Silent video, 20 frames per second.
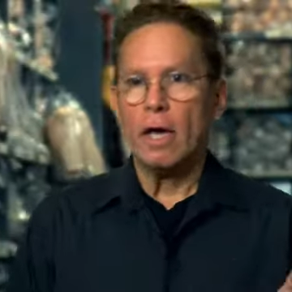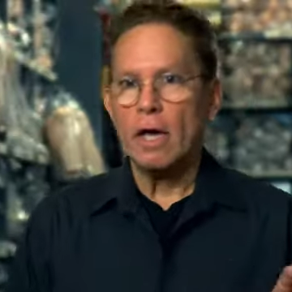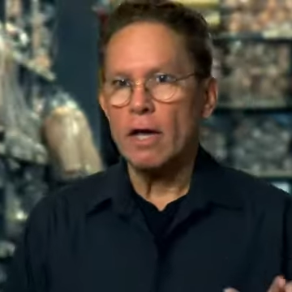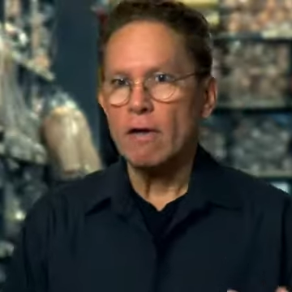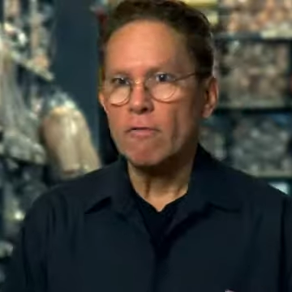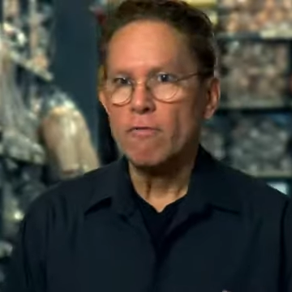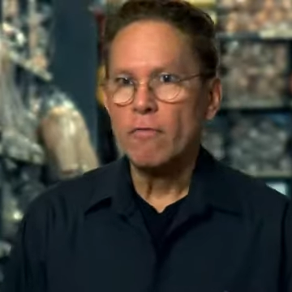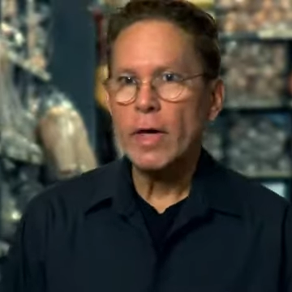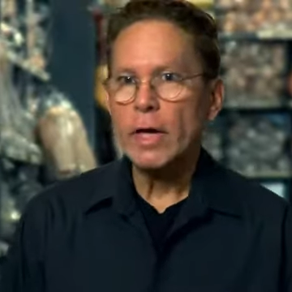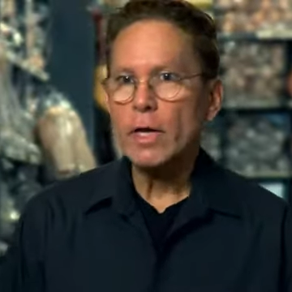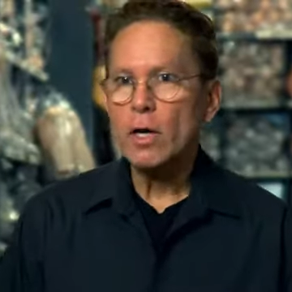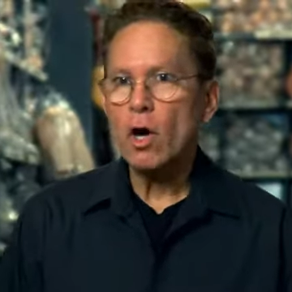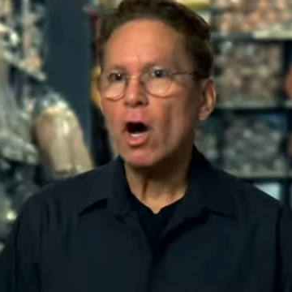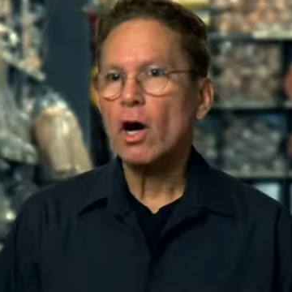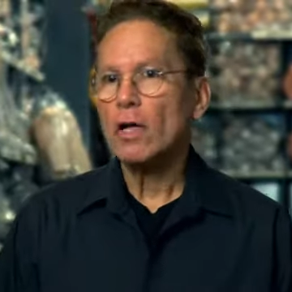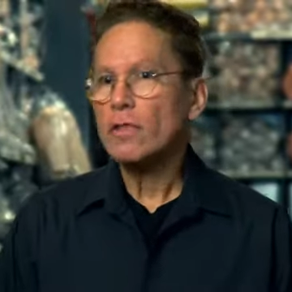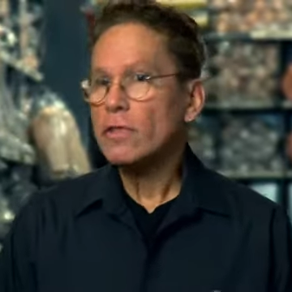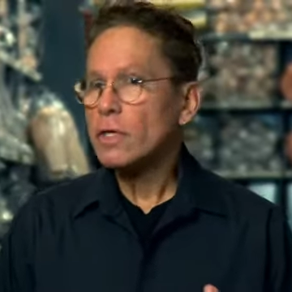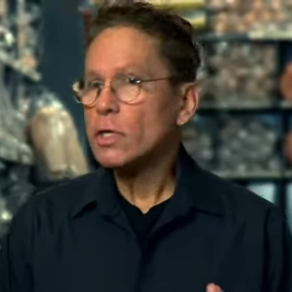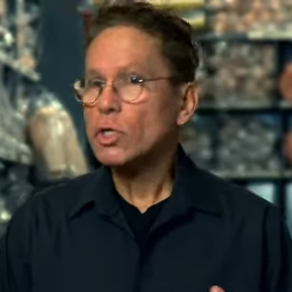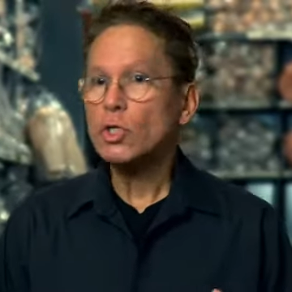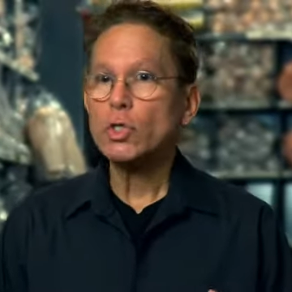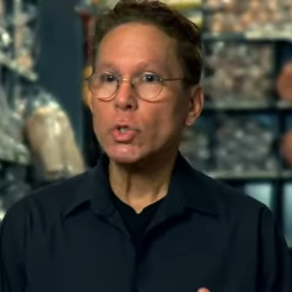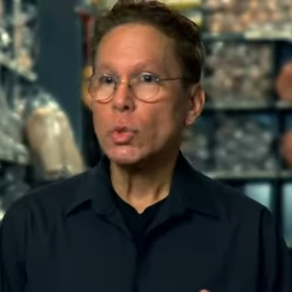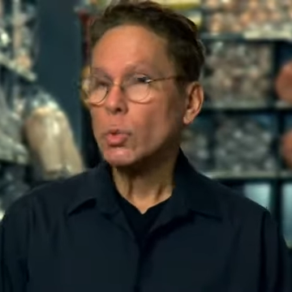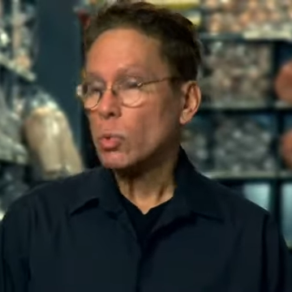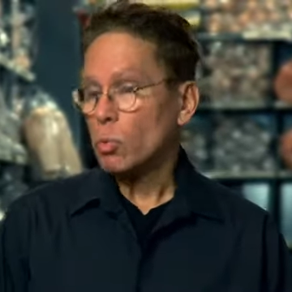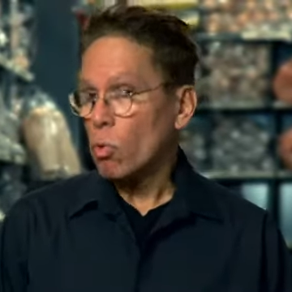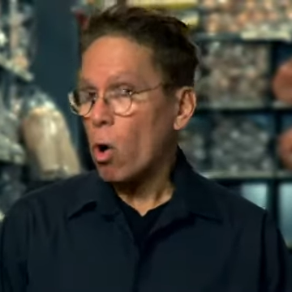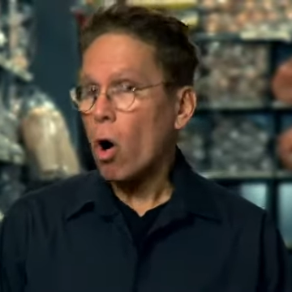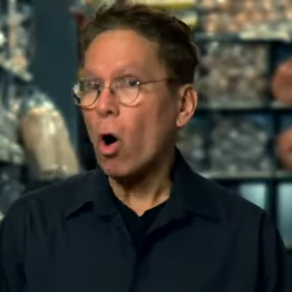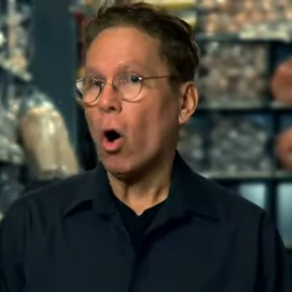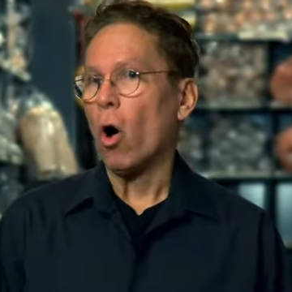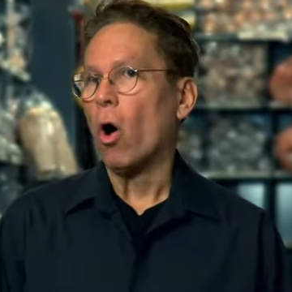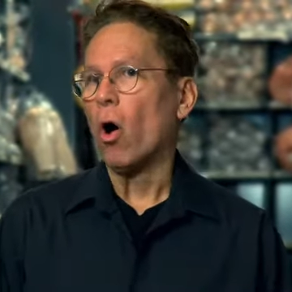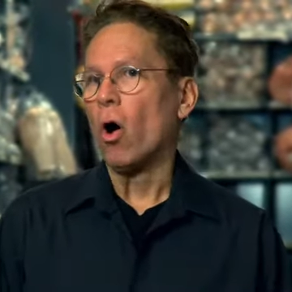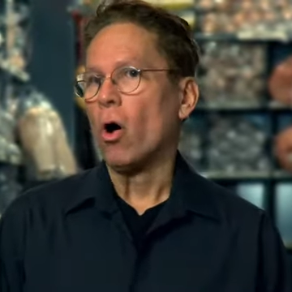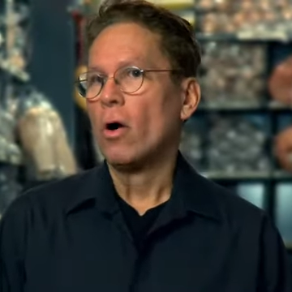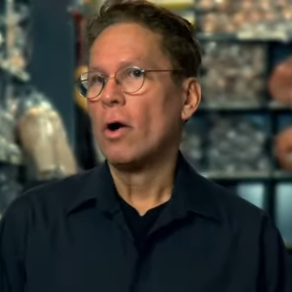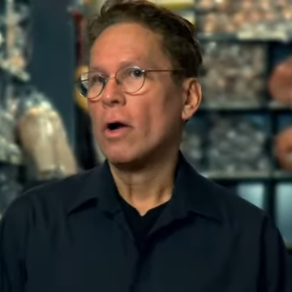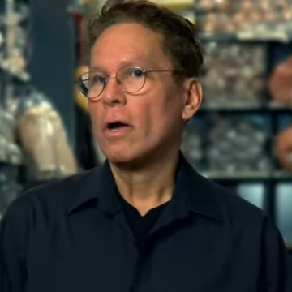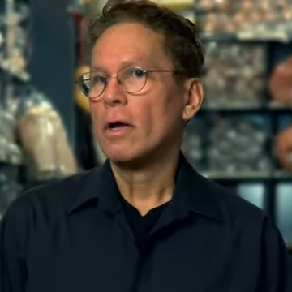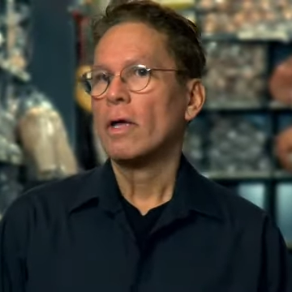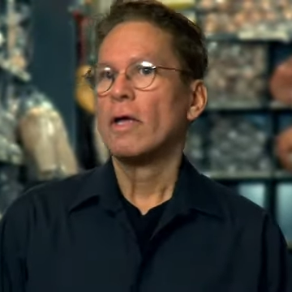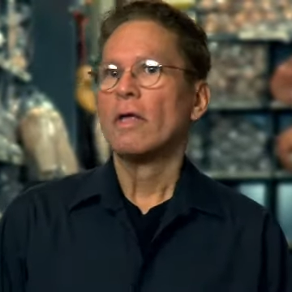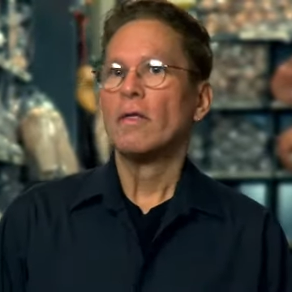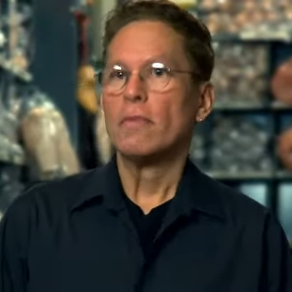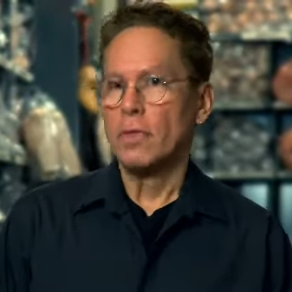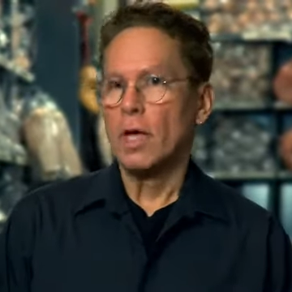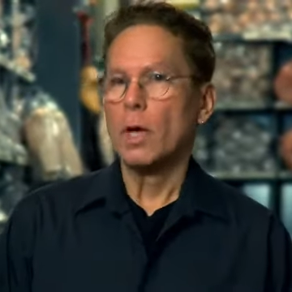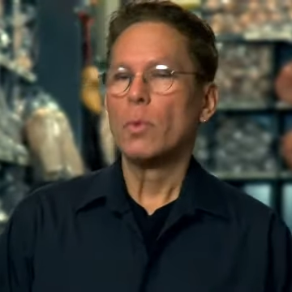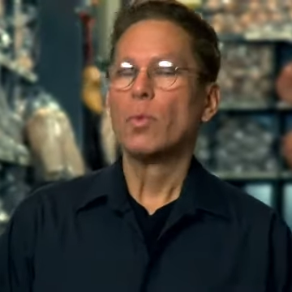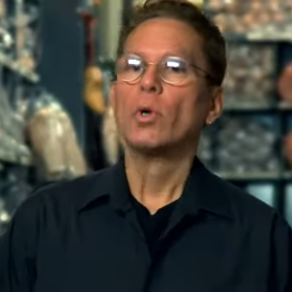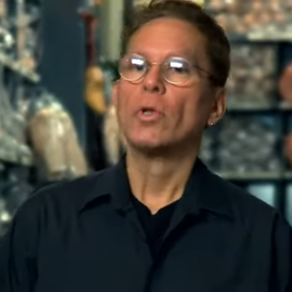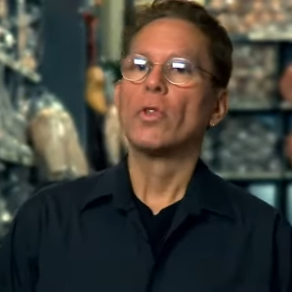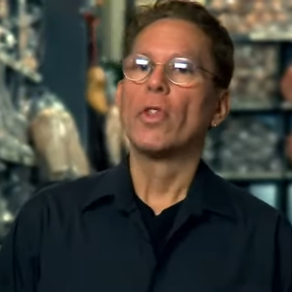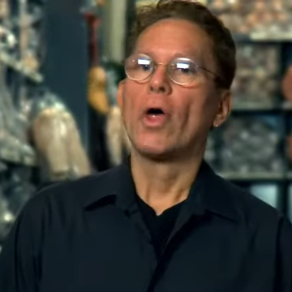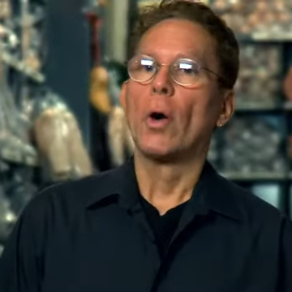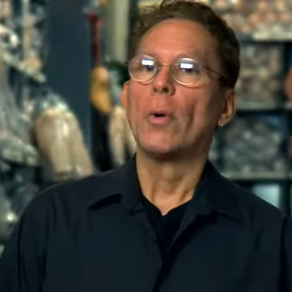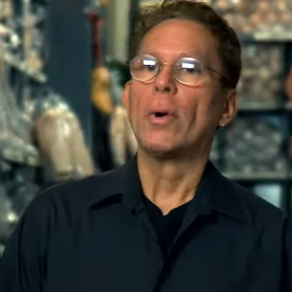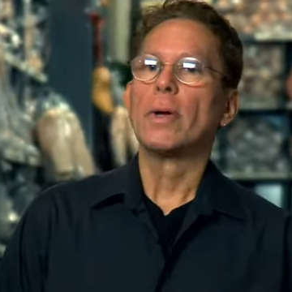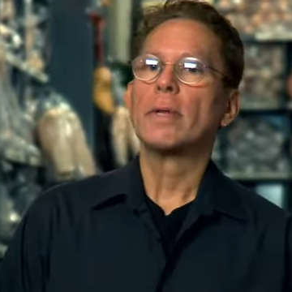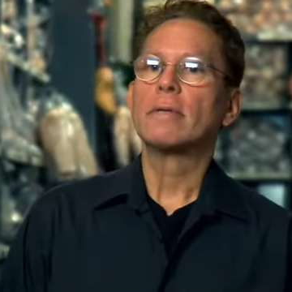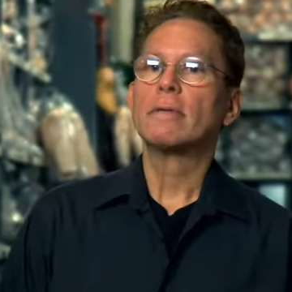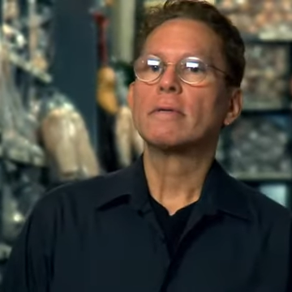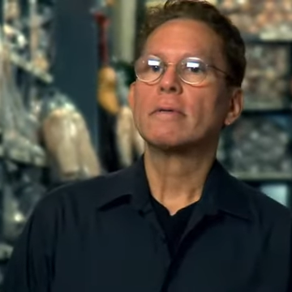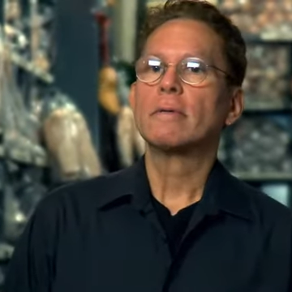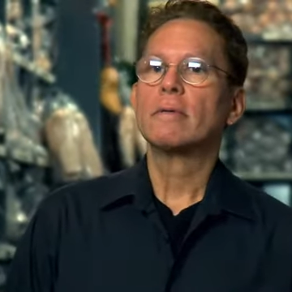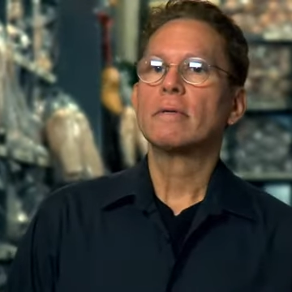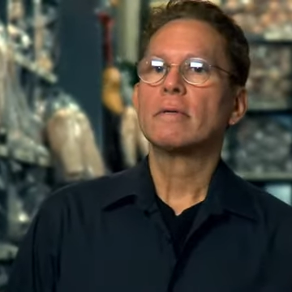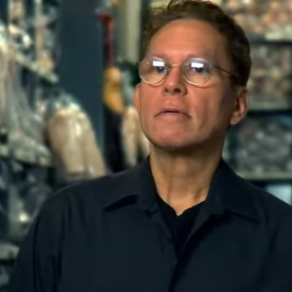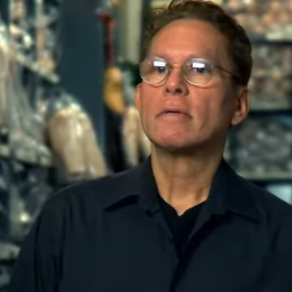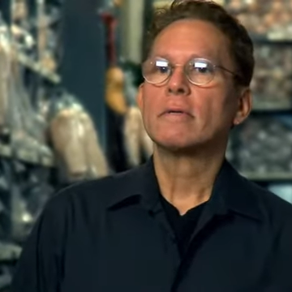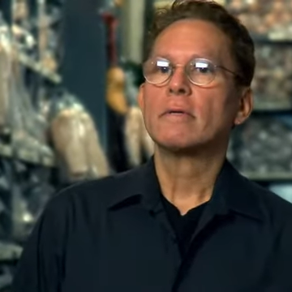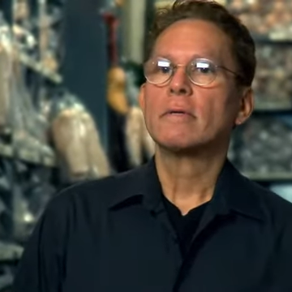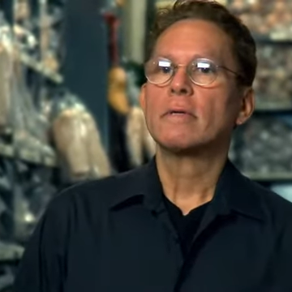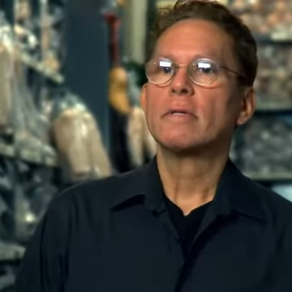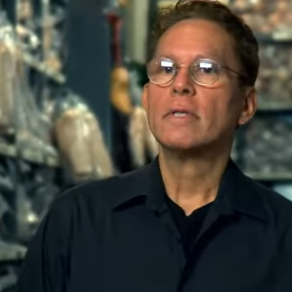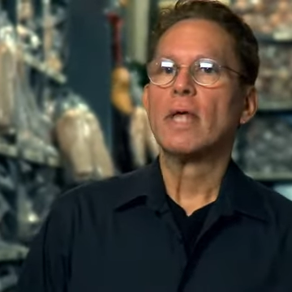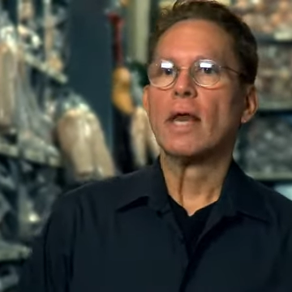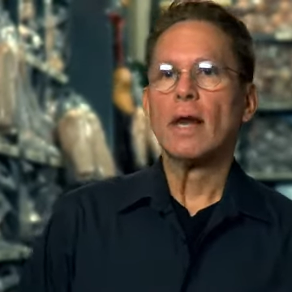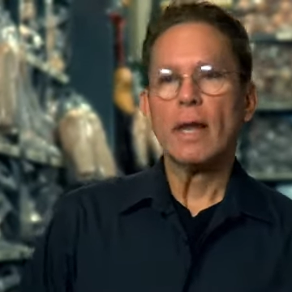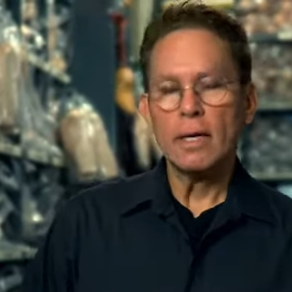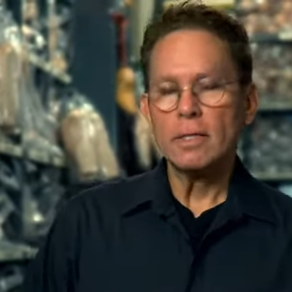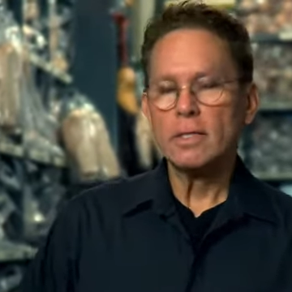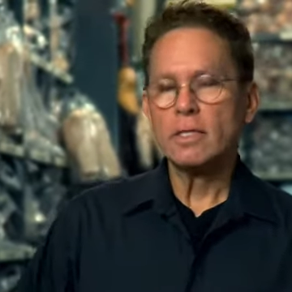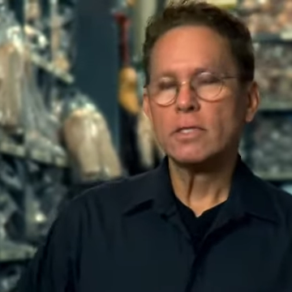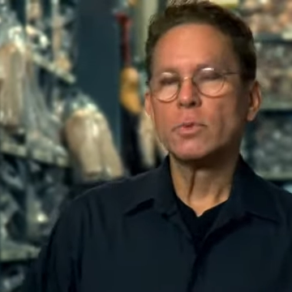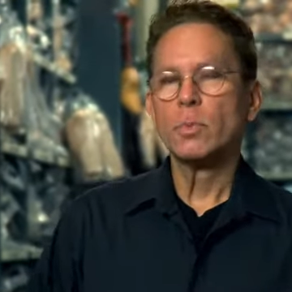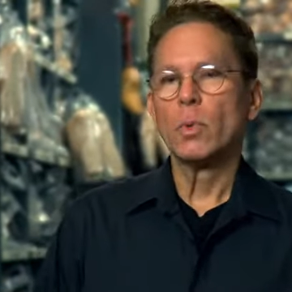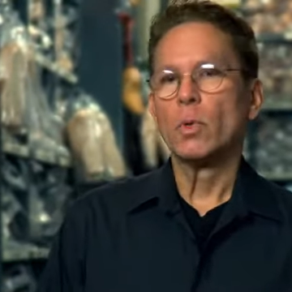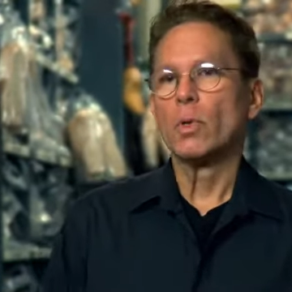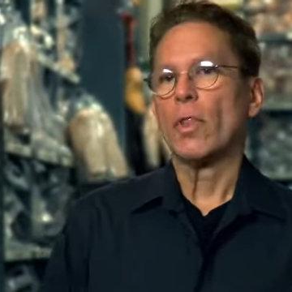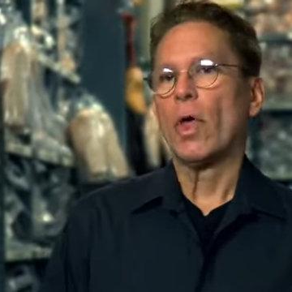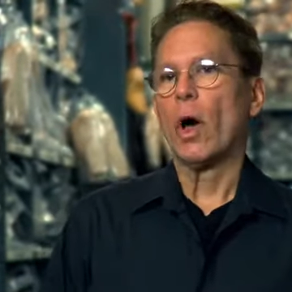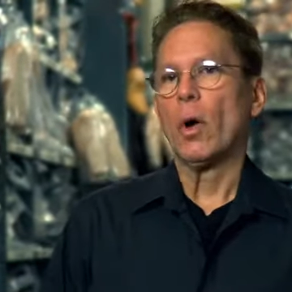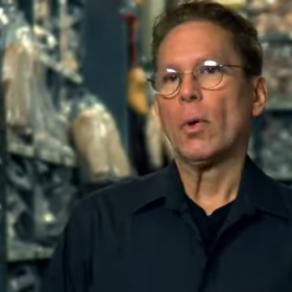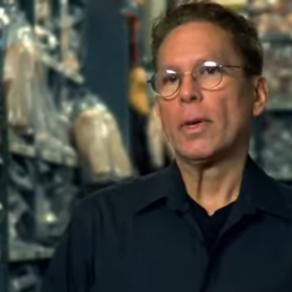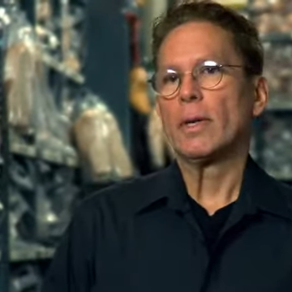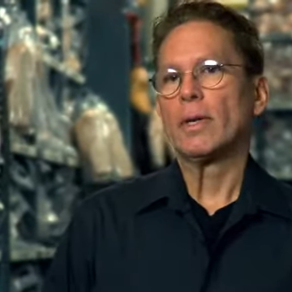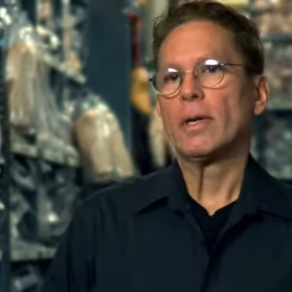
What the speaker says: If they cut the shoe wrong, they will know it. The ladies will know it.